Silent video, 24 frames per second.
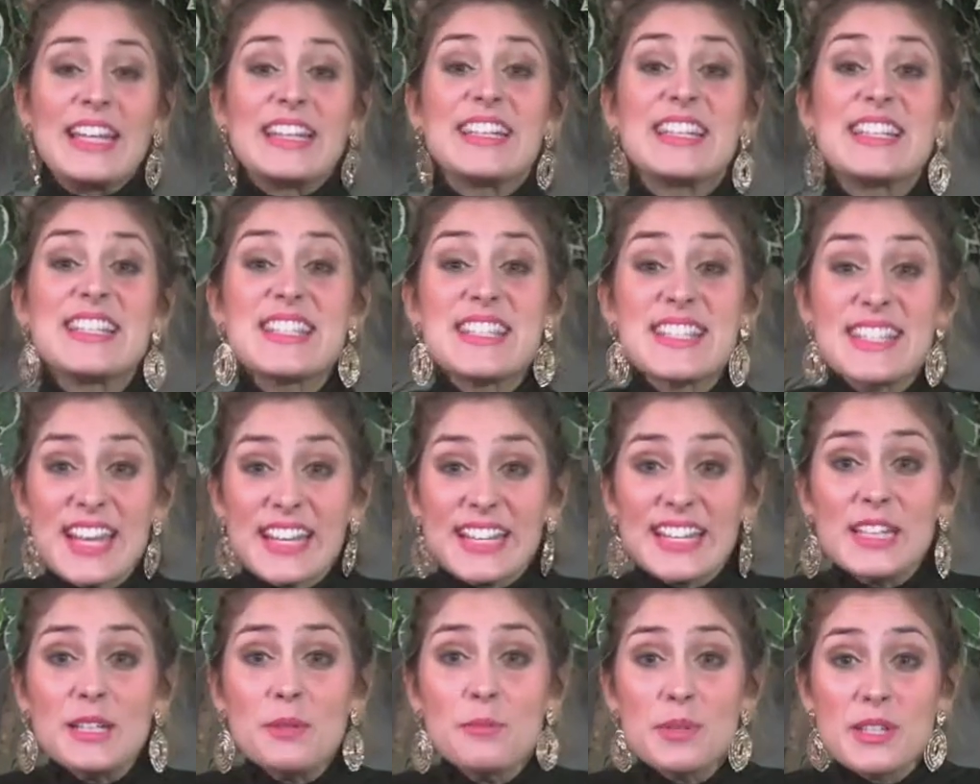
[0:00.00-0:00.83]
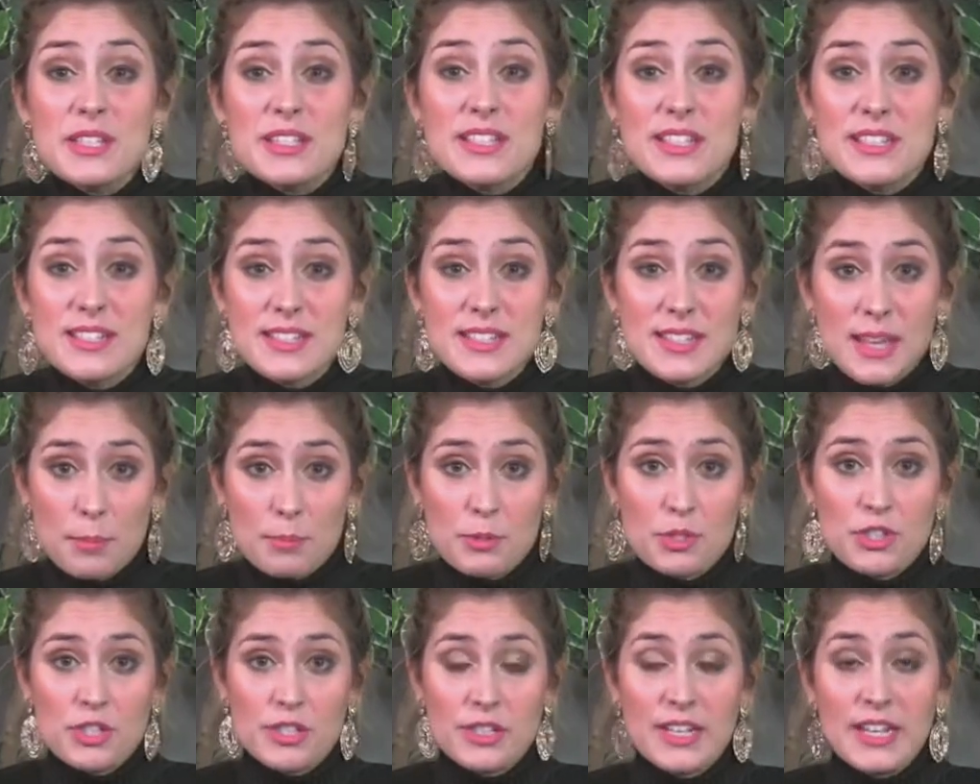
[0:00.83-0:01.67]
The second
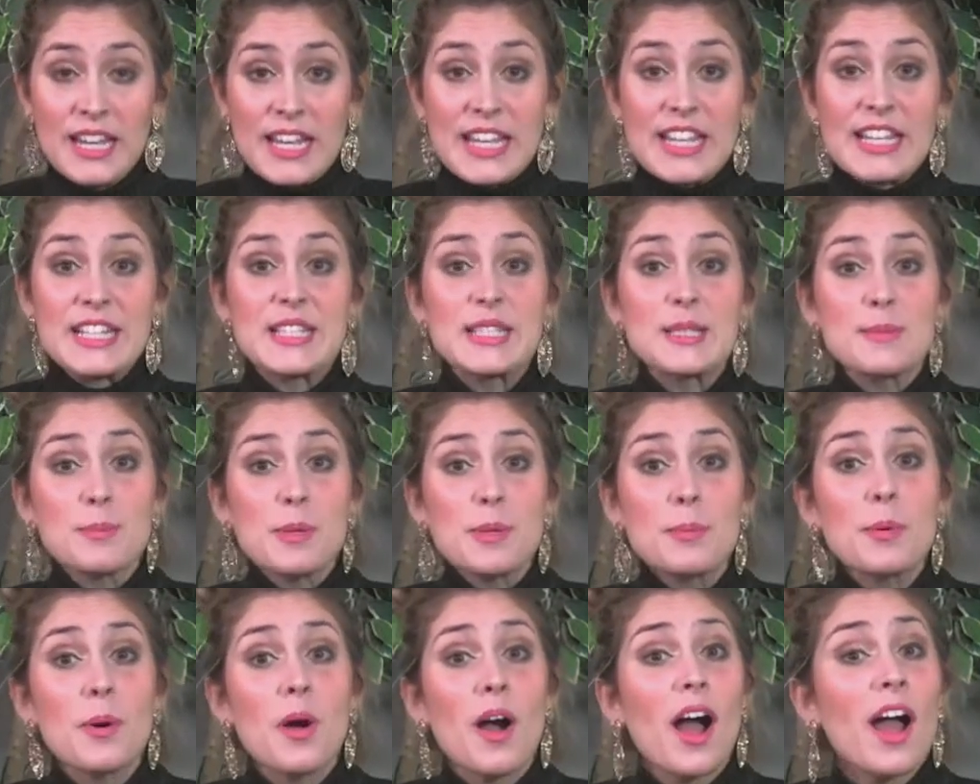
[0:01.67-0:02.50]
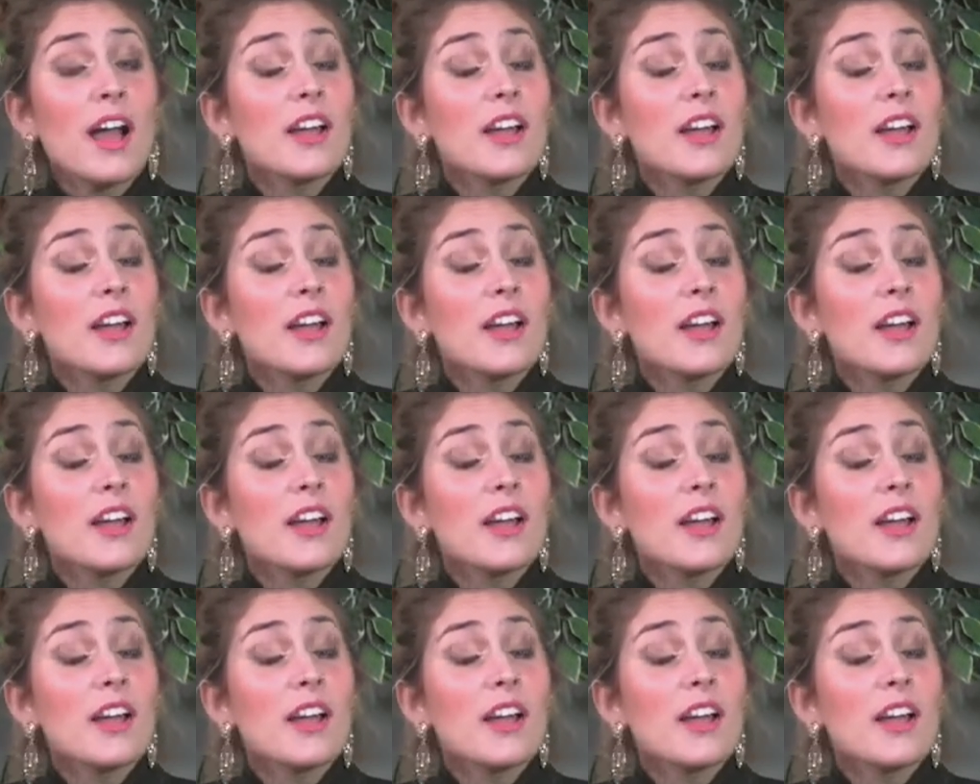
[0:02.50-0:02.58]
misconception is people